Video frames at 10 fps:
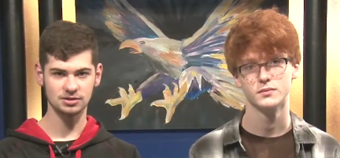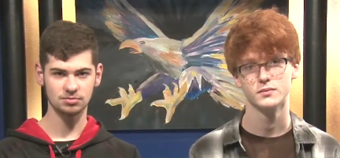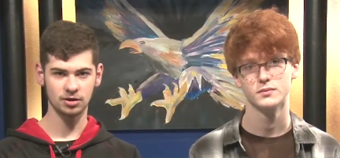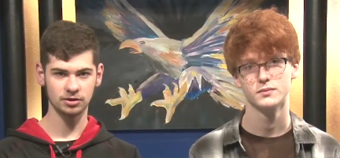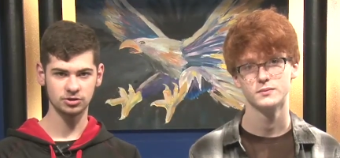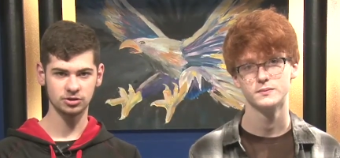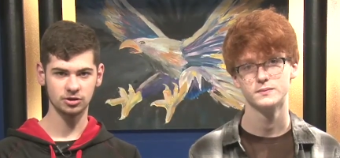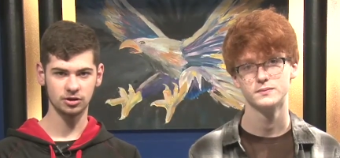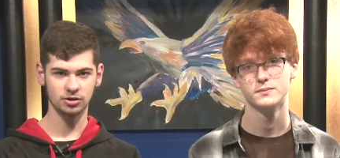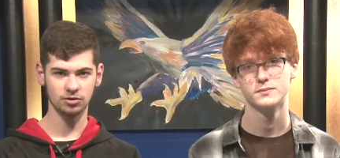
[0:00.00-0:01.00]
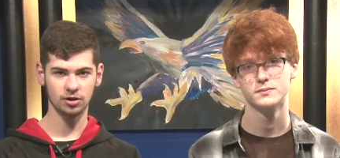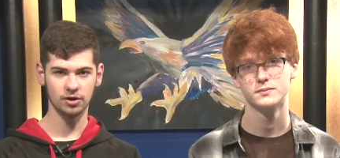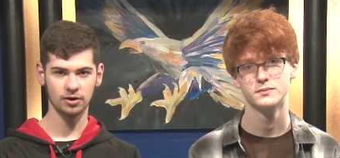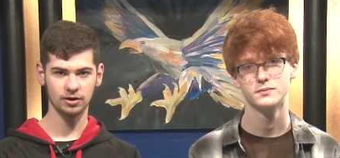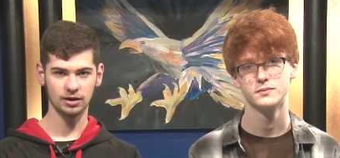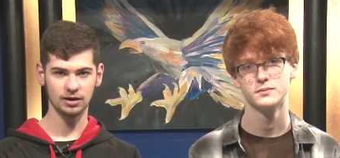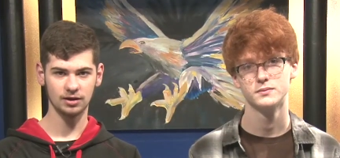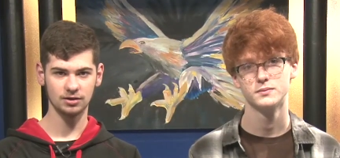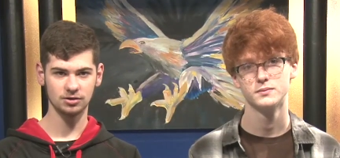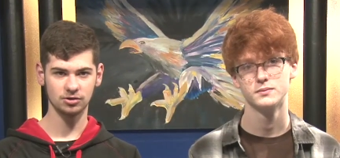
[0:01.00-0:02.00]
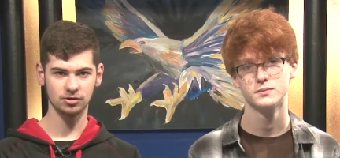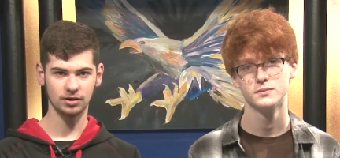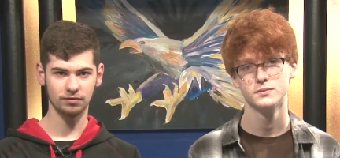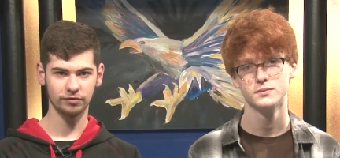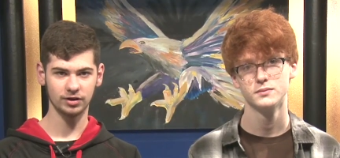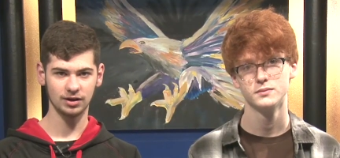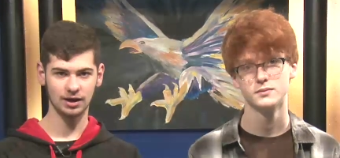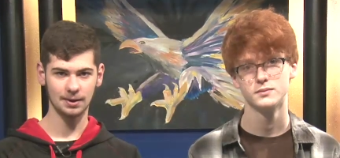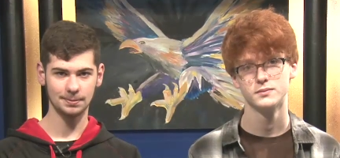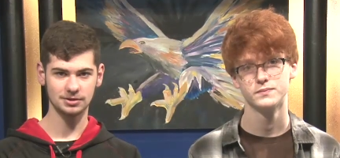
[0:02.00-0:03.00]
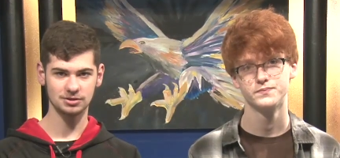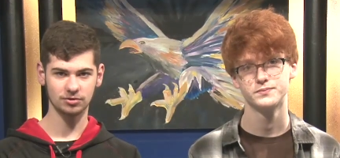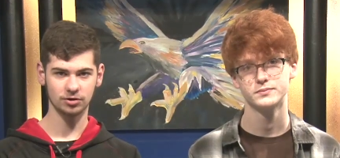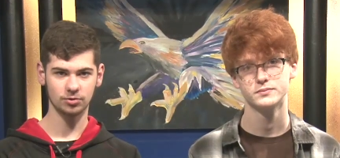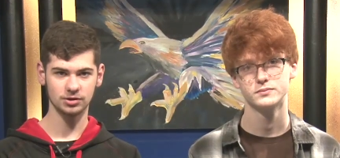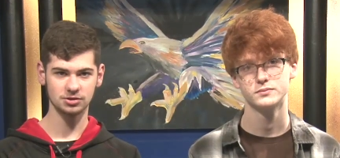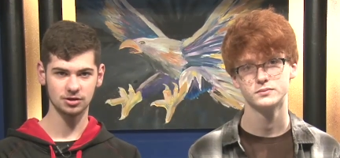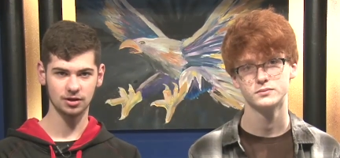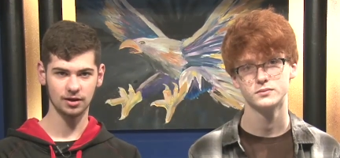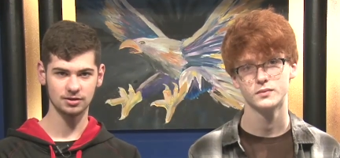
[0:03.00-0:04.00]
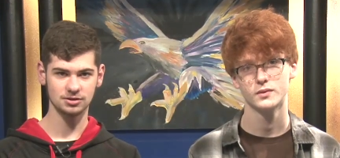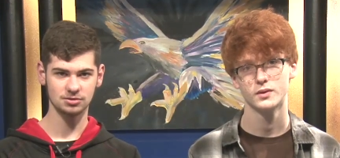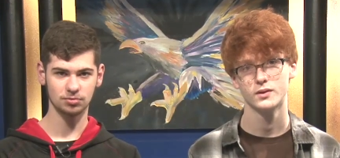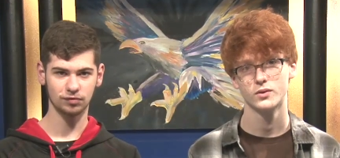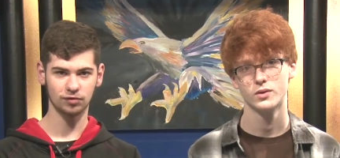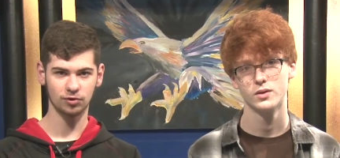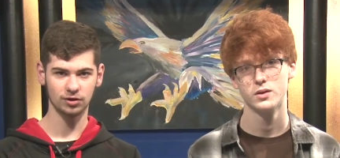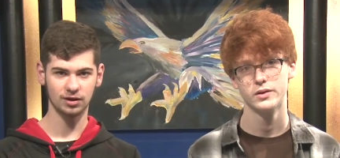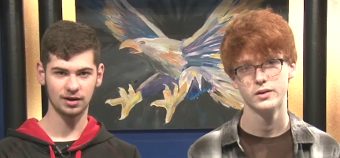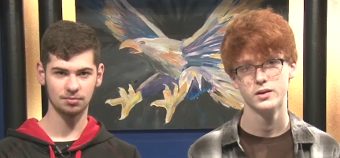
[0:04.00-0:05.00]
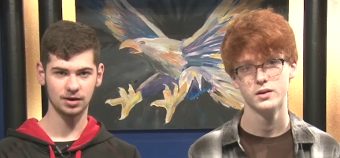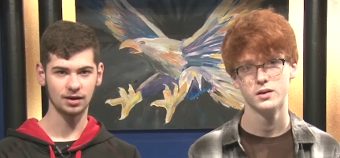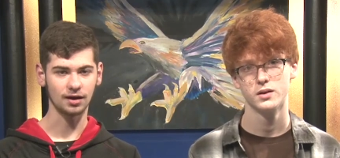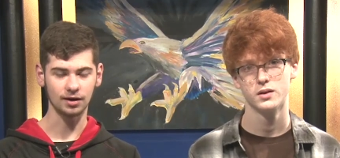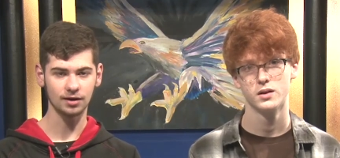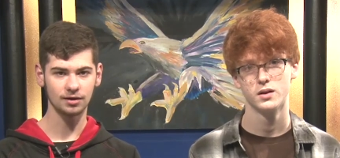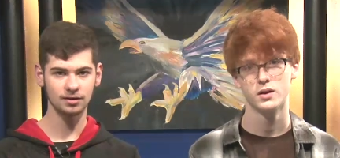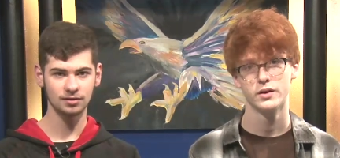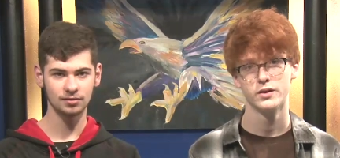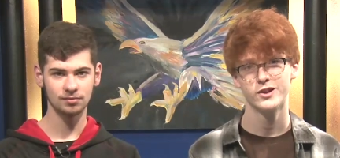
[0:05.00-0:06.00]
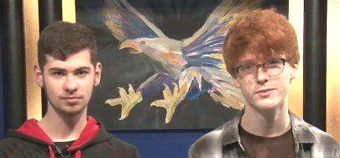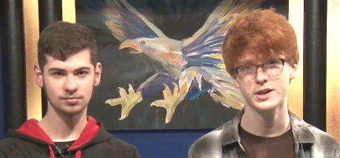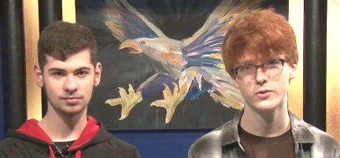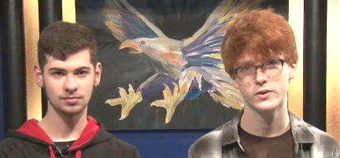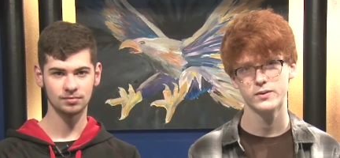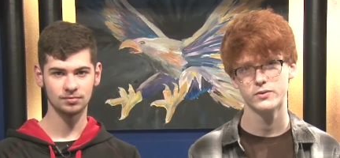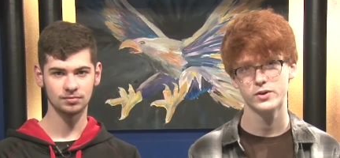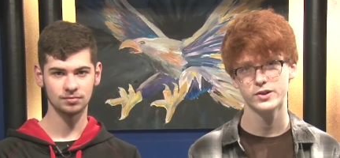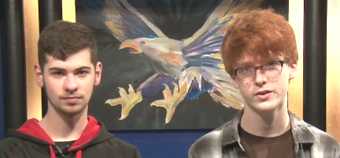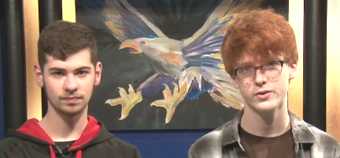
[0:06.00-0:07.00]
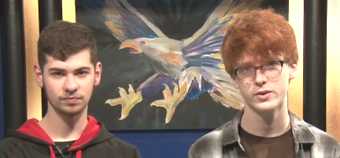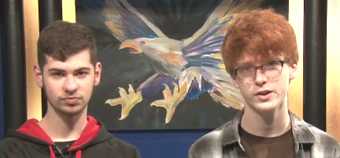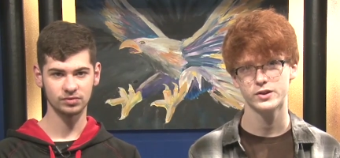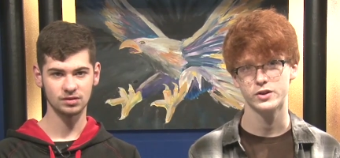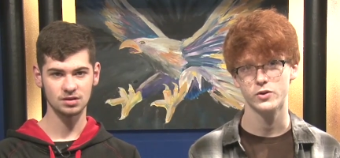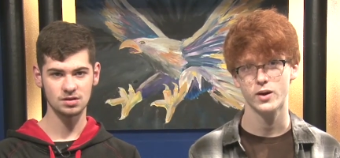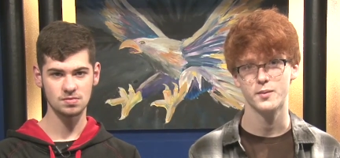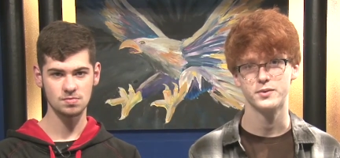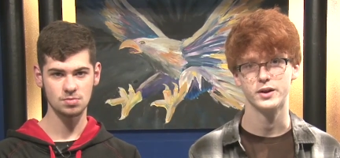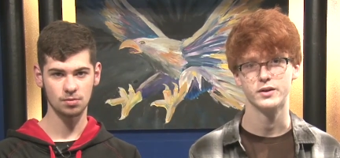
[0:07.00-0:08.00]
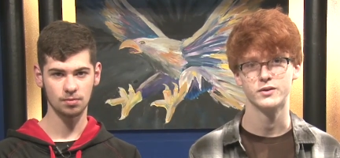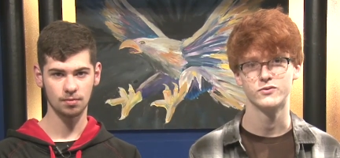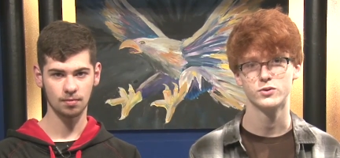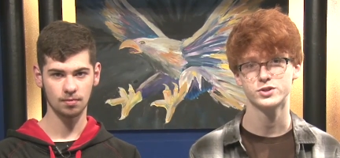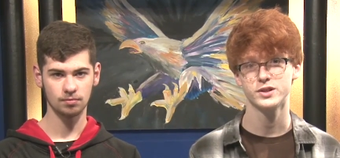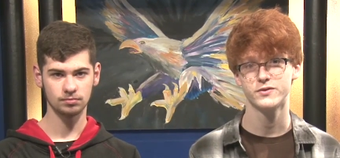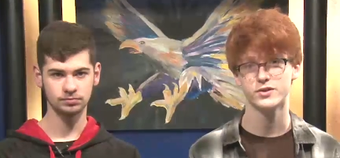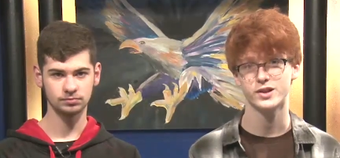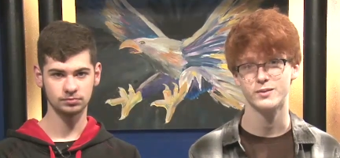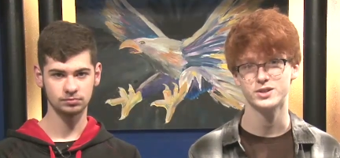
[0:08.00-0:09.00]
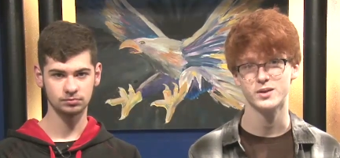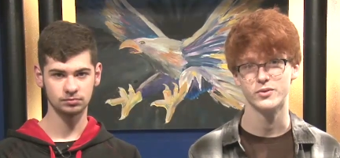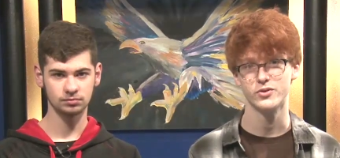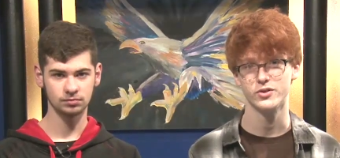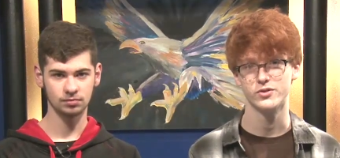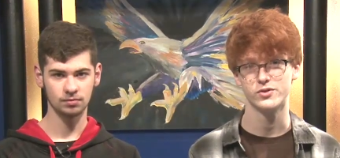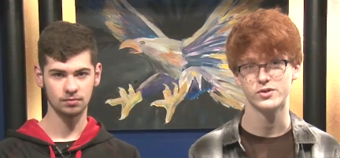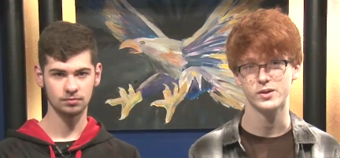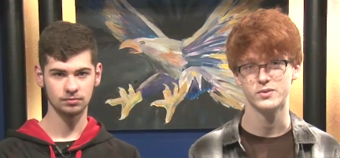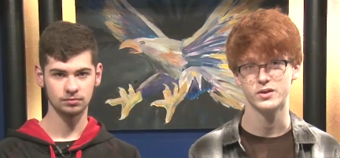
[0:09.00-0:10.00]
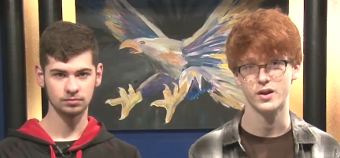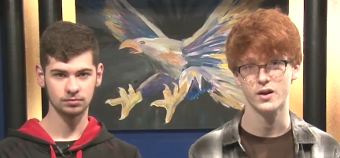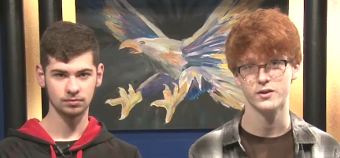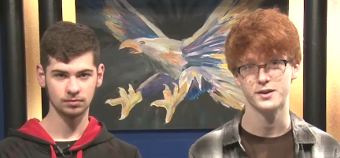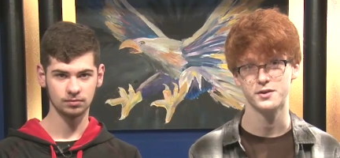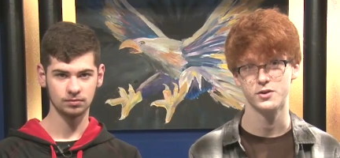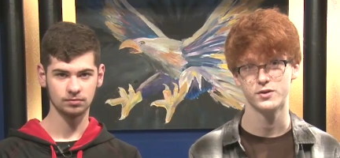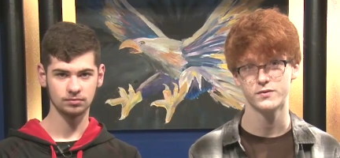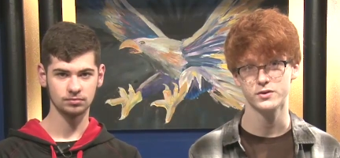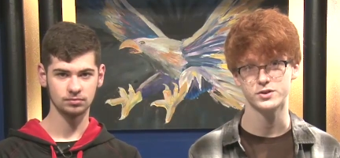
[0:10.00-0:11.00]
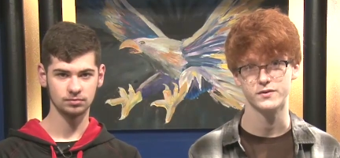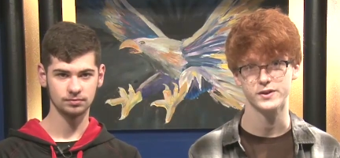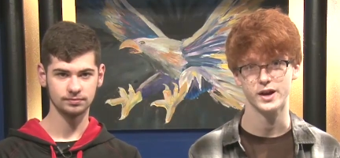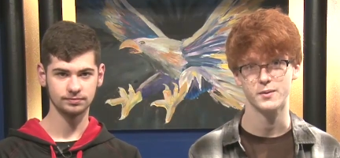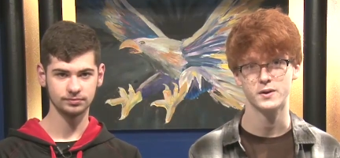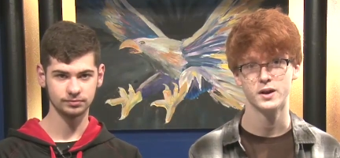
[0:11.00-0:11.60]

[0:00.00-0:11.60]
Speaker 1: Make sure you log into Infinite Campus and request your classes before that meeting.
Speaker 2: Snapchat re recently released a new update. Unfortunately for Snapchat, most users seem to not like the newest version of the app.